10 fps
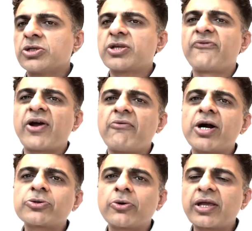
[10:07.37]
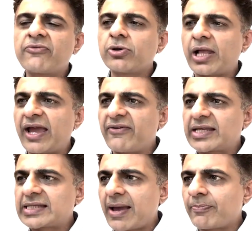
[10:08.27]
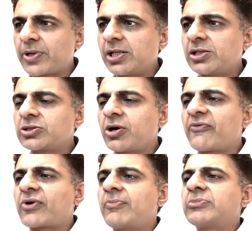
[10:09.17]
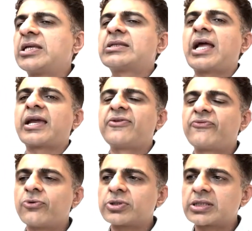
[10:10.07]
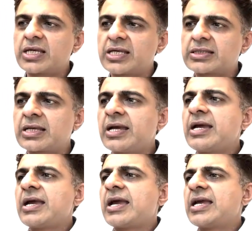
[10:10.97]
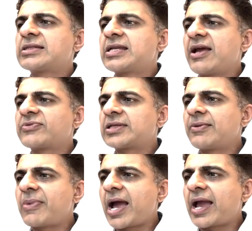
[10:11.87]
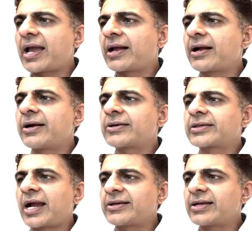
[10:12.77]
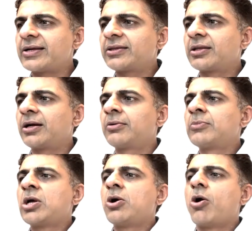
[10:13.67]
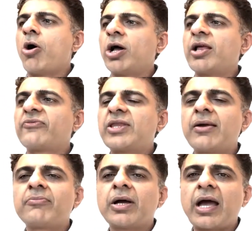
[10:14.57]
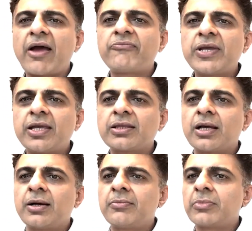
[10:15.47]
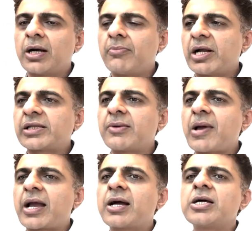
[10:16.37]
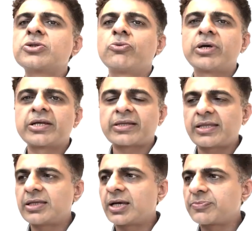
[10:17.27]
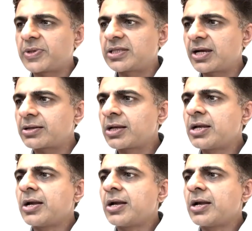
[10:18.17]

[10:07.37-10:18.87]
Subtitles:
So if I were to give you live examples of companies like Infosys, HDFC Bank, Titan, all of them have been multi-baggers over a 10-year period.